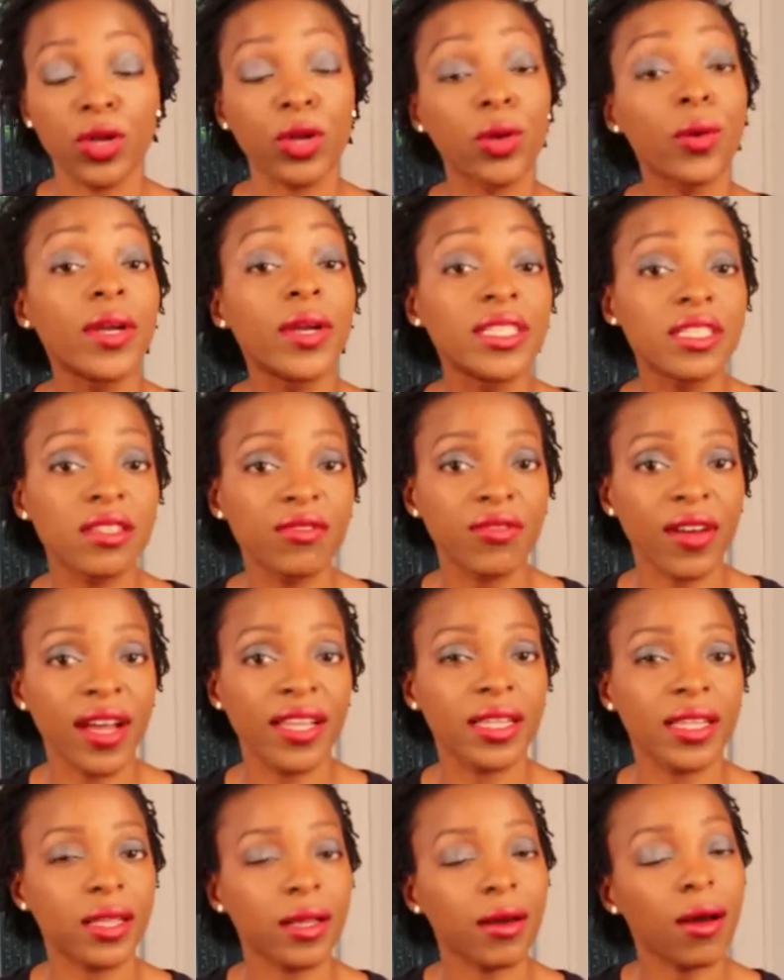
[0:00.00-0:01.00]
you're going to
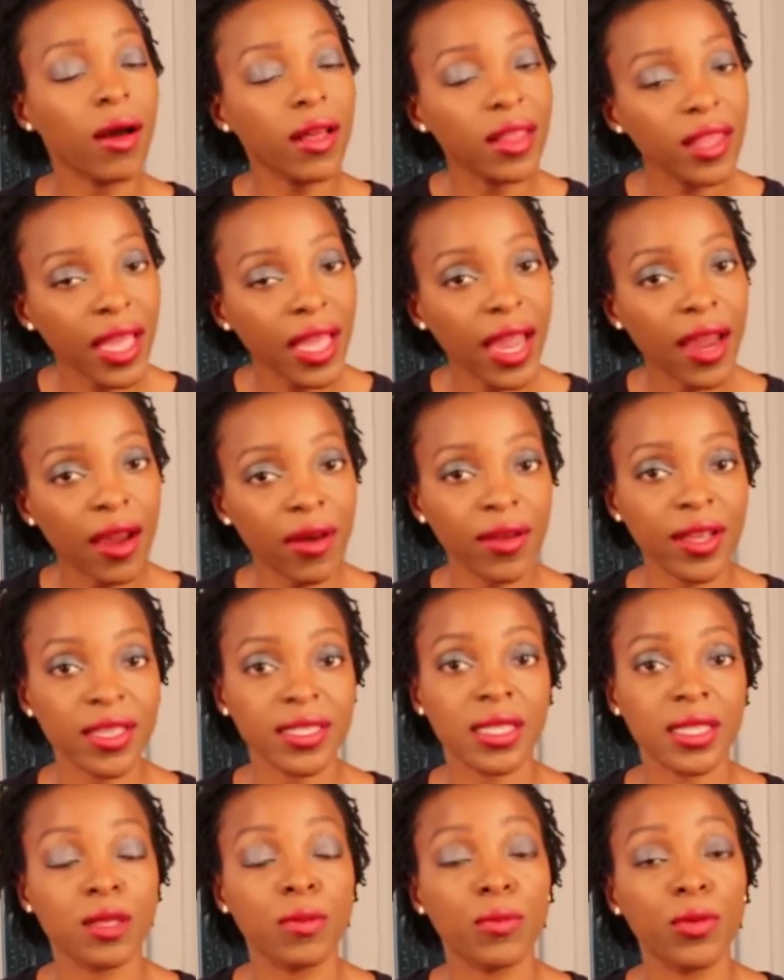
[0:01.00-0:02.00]
find that there are other areas
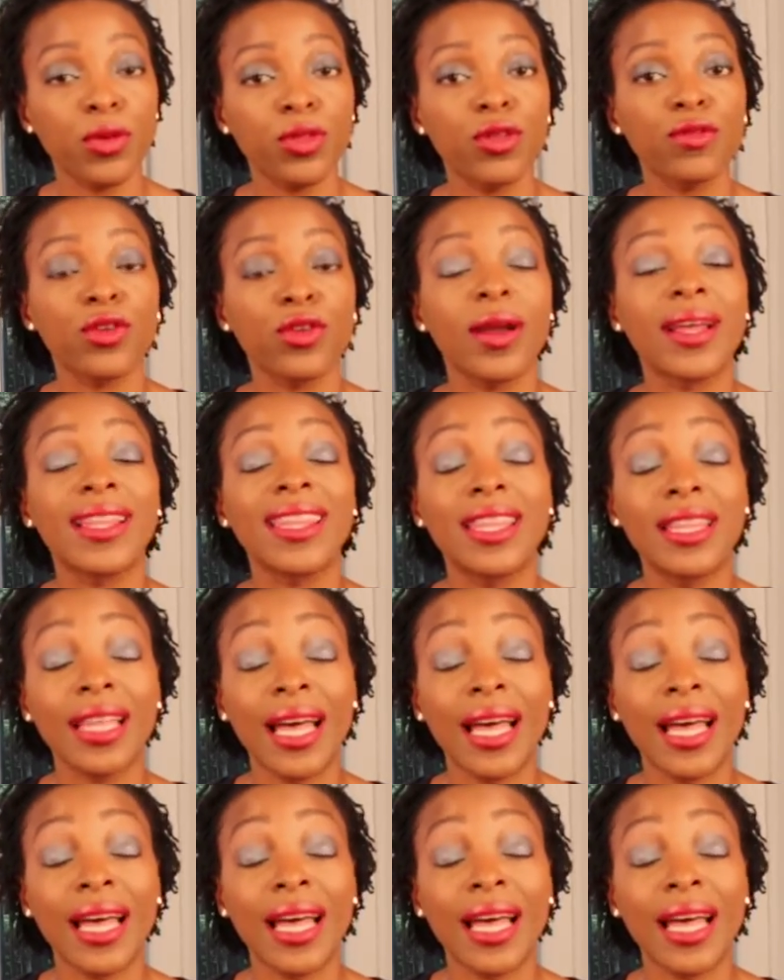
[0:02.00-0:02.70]
that the both of you are